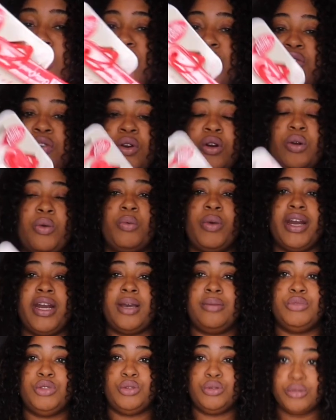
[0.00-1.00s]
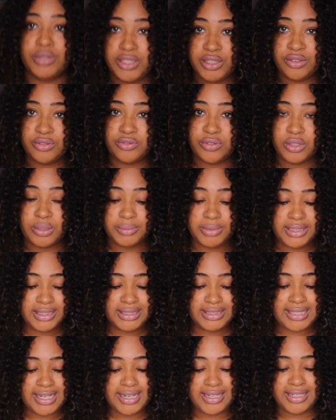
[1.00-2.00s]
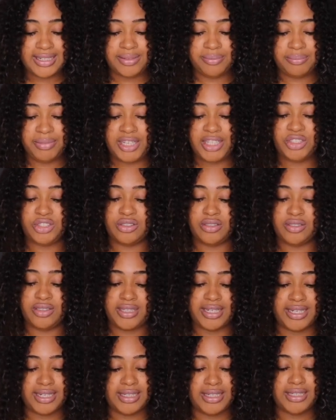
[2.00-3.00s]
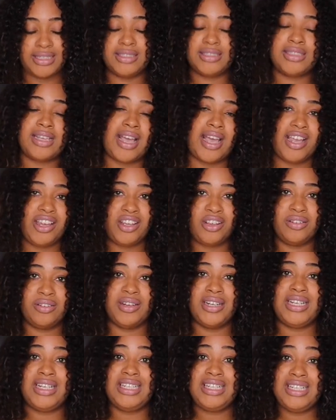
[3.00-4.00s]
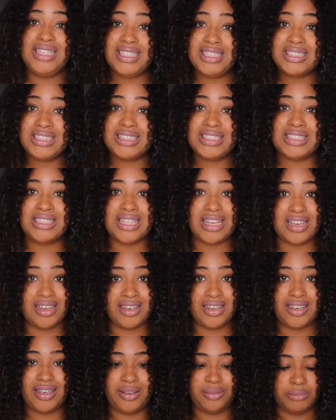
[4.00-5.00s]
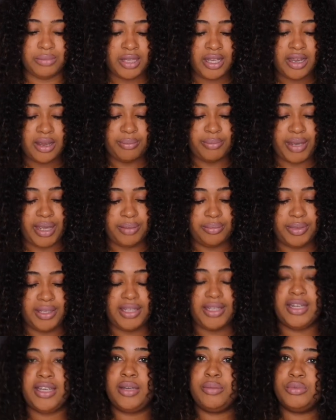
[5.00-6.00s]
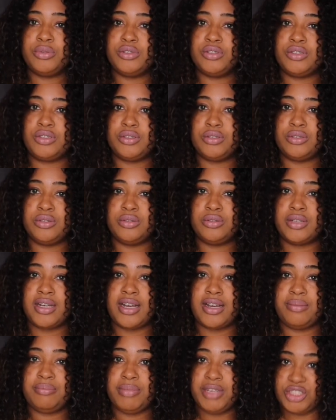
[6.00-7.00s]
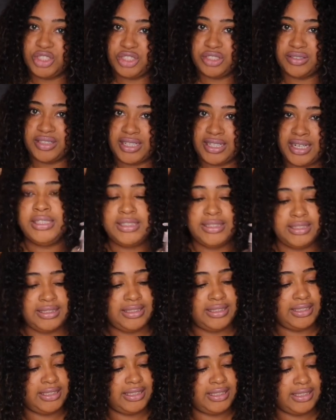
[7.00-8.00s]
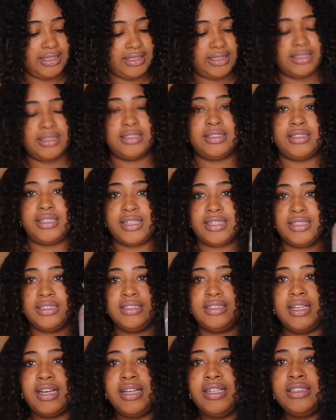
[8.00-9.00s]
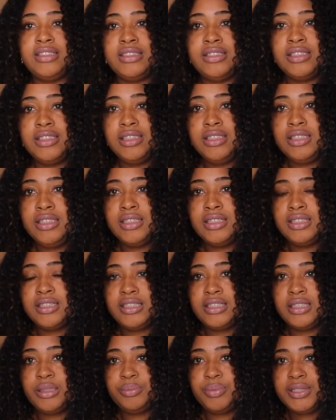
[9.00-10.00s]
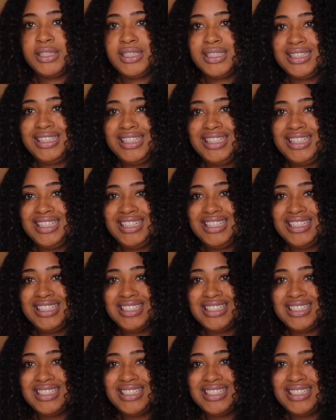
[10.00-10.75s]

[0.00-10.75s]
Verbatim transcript: for when I'm doing the formulas, I can make sure that it is accurate each time by being able to uh, measure it. i need sanitizer, keep it clean.